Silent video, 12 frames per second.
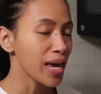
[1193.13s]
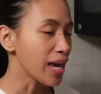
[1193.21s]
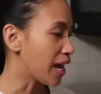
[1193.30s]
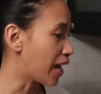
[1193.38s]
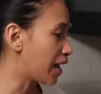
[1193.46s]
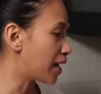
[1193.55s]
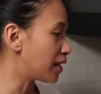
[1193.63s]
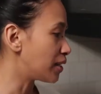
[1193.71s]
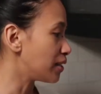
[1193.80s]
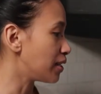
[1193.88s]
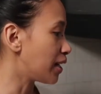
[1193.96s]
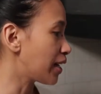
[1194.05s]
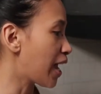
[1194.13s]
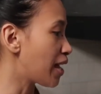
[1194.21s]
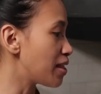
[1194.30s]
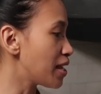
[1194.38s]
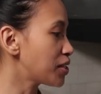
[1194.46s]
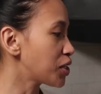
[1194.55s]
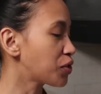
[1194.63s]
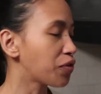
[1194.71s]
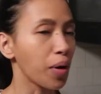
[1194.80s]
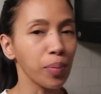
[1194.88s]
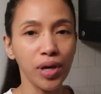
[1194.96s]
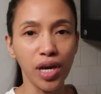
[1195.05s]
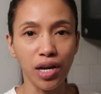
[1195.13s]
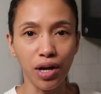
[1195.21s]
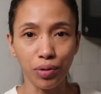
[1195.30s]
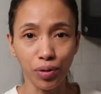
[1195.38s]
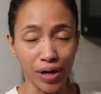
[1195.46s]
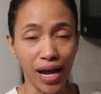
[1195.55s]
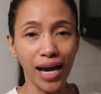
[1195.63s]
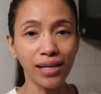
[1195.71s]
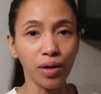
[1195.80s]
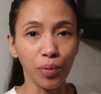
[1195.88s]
And again, this is from Keto Connect.